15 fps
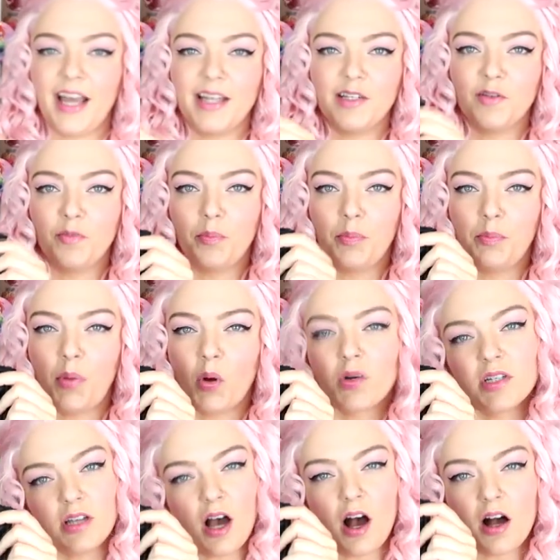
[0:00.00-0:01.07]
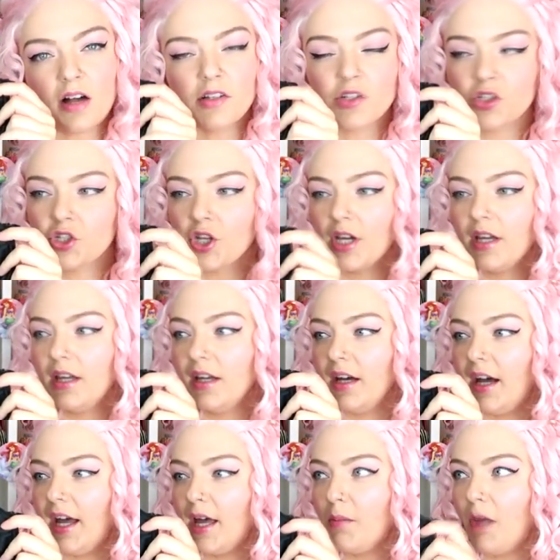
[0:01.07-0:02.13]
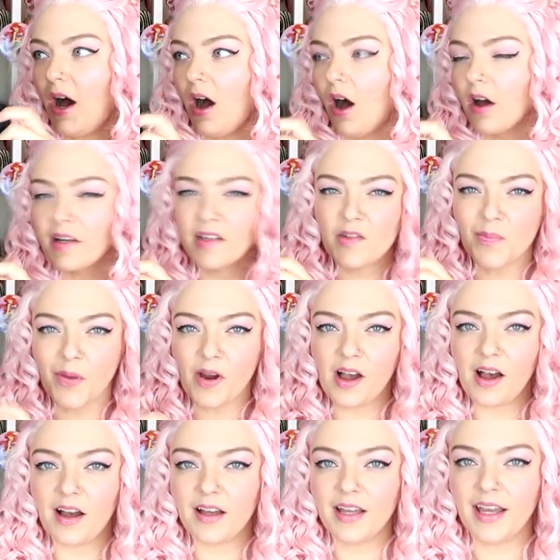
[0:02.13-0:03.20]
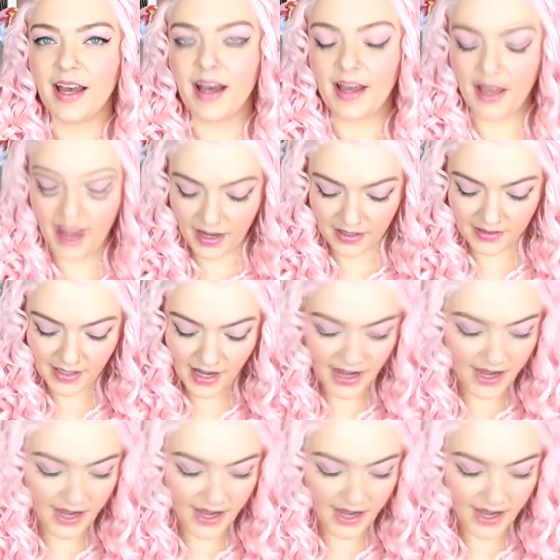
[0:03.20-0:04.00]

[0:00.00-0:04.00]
kind of bondage harness bra, and